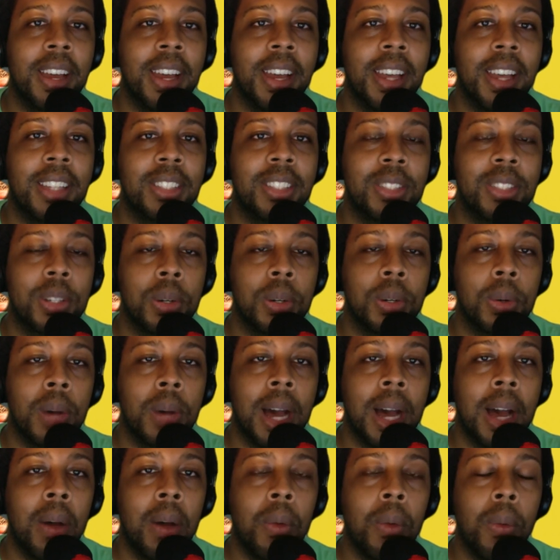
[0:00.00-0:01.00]
And so
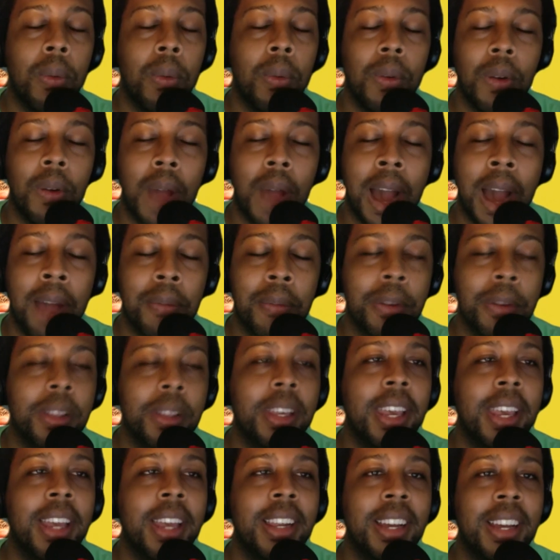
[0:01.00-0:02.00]
I really
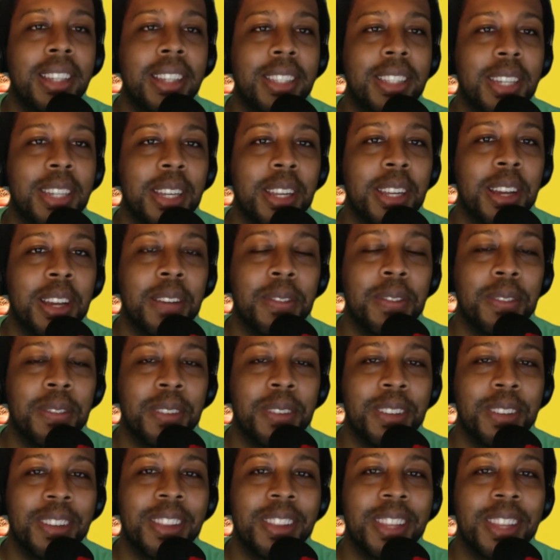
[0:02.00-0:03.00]
cannot say enough
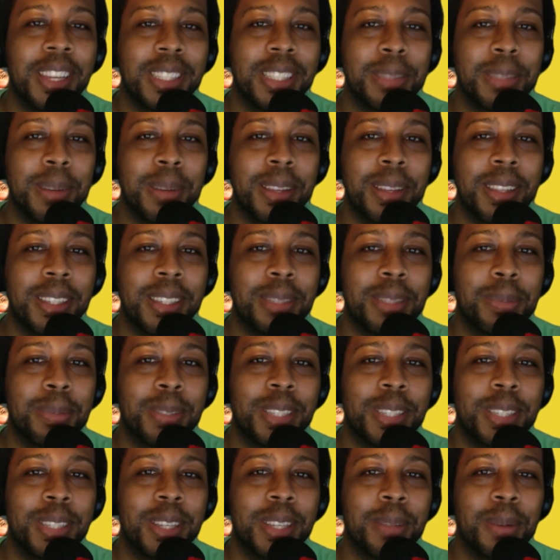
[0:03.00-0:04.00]
good things about this
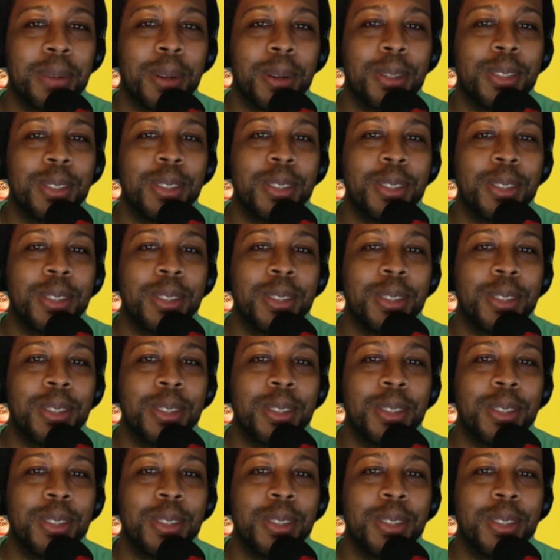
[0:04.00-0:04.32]
particular person.